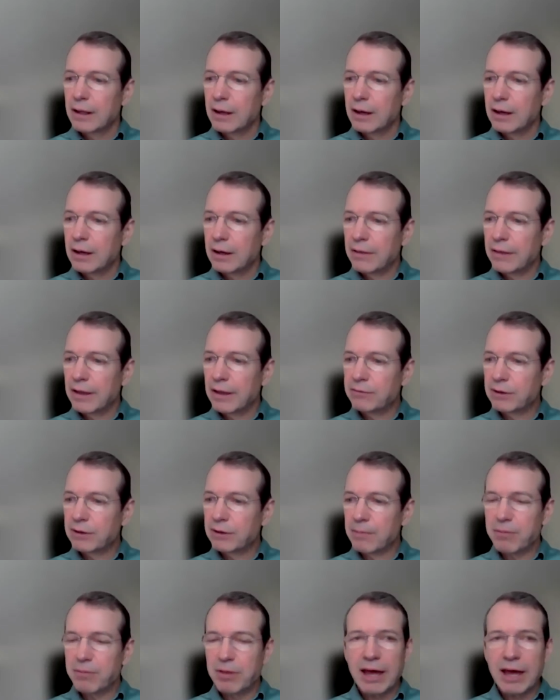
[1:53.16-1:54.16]
uh, they've
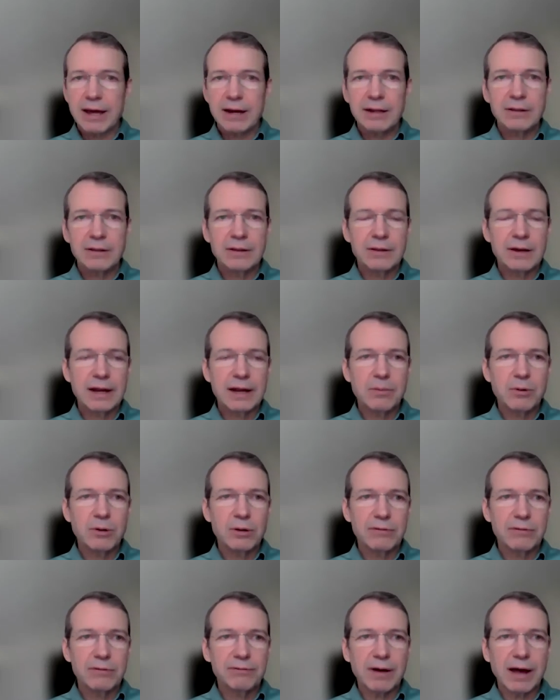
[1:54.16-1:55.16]
kept that in, in the
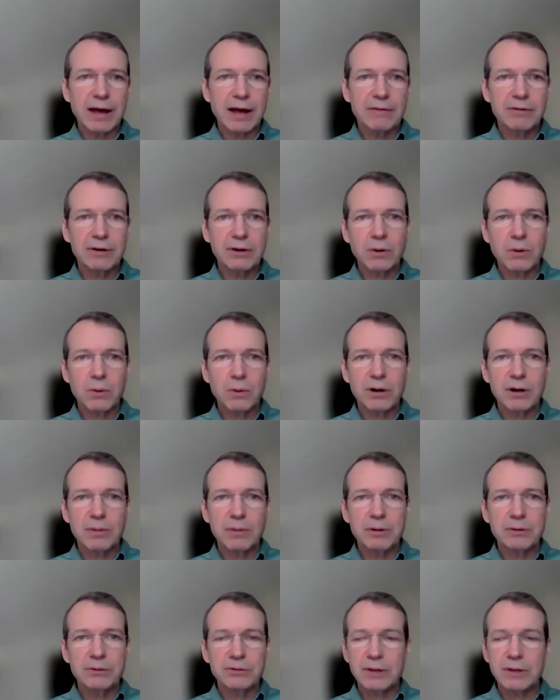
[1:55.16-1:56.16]
neighborhood of five and a quarter
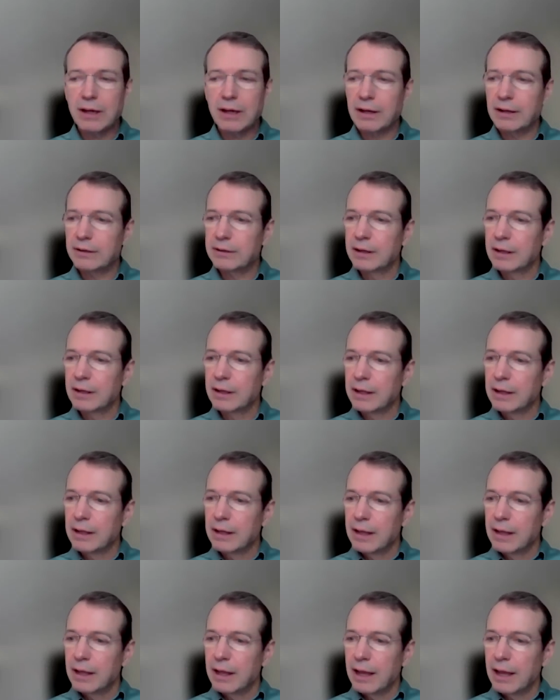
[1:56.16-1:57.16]
percent.
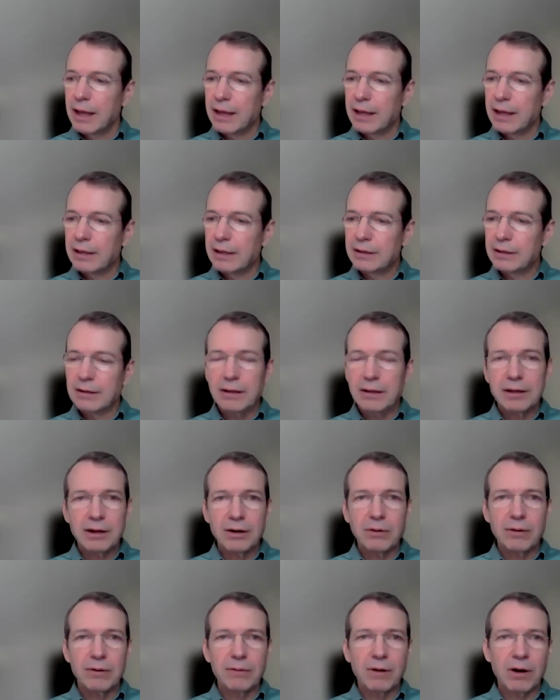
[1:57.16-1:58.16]
And you
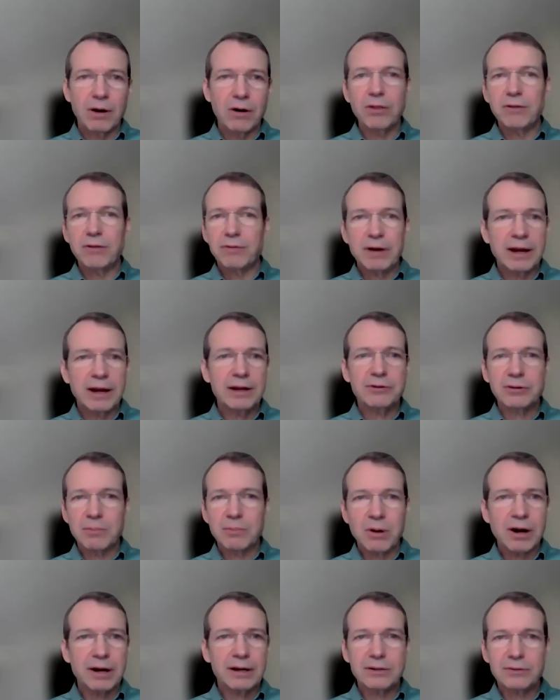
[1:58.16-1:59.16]
know, all the financial
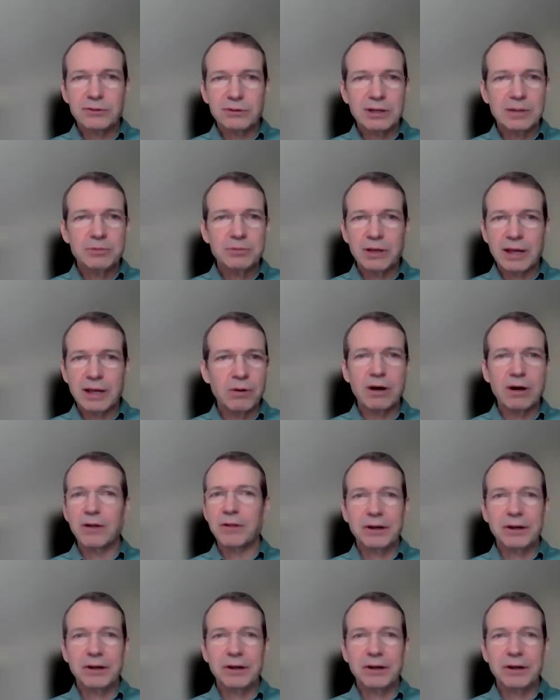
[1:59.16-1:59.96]
markets keep saying, well,